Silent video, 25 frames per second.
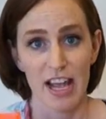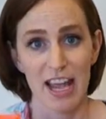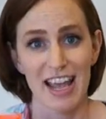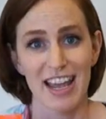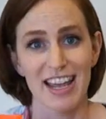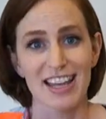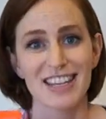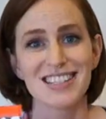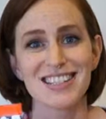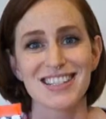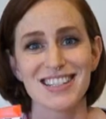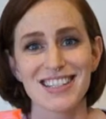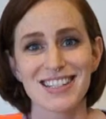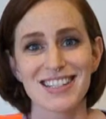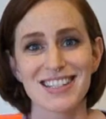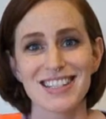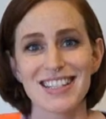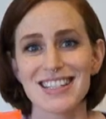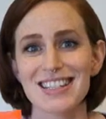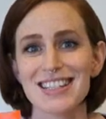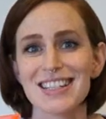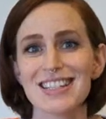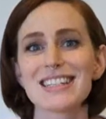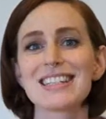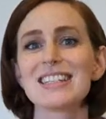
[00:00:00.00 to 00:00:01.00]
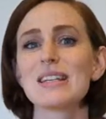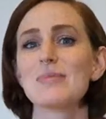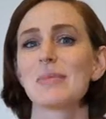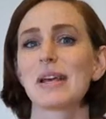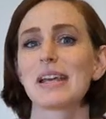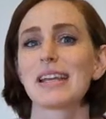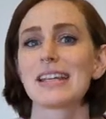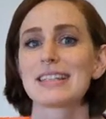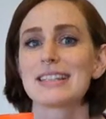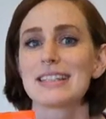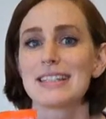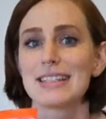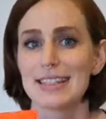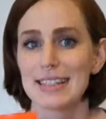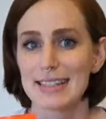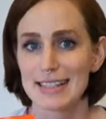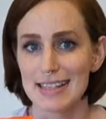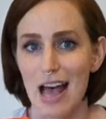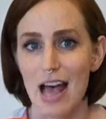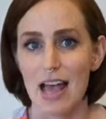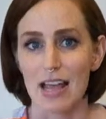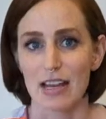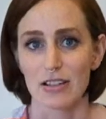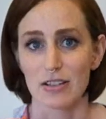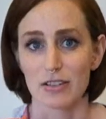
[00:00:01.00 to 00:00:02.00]
It just doesn't seem like it's
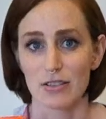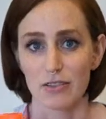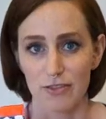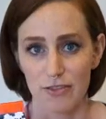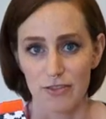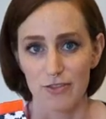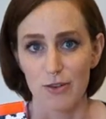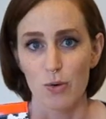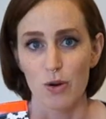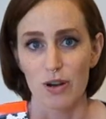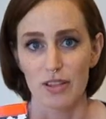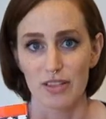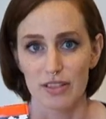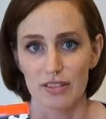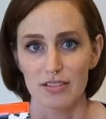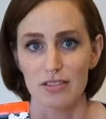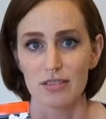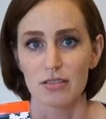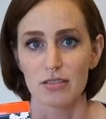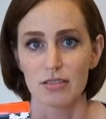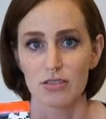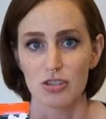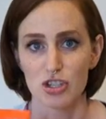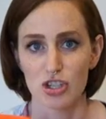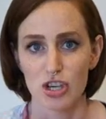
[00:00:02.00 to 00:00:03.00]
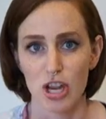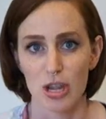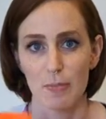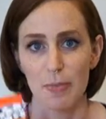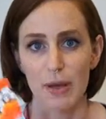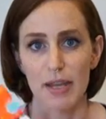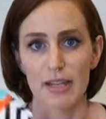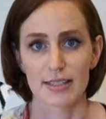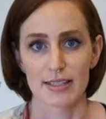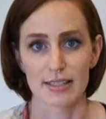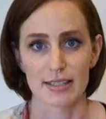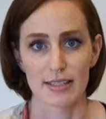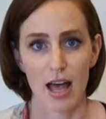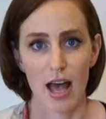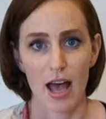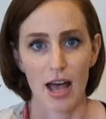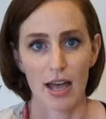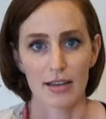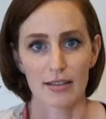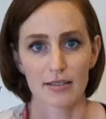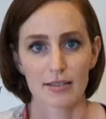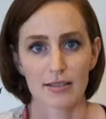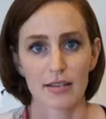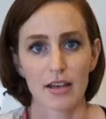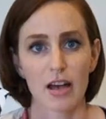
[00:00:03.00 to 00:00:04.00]
designed for this shape and
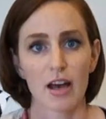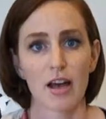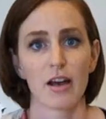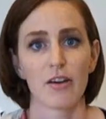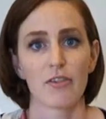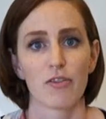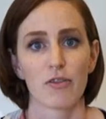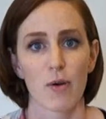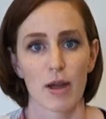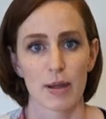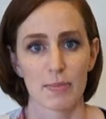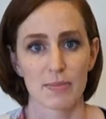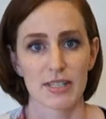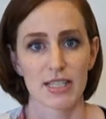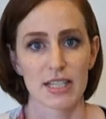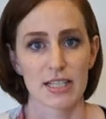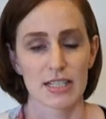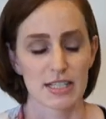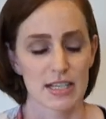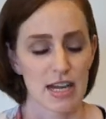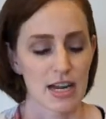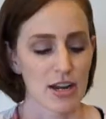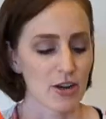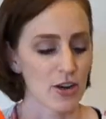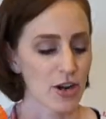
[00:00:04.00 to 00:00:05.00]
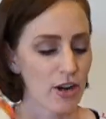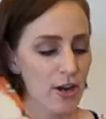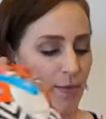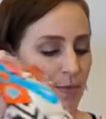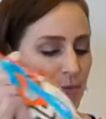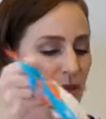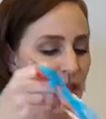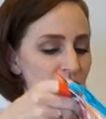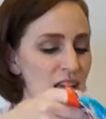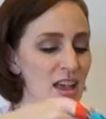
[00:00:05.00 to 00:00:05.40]
size of wipes container.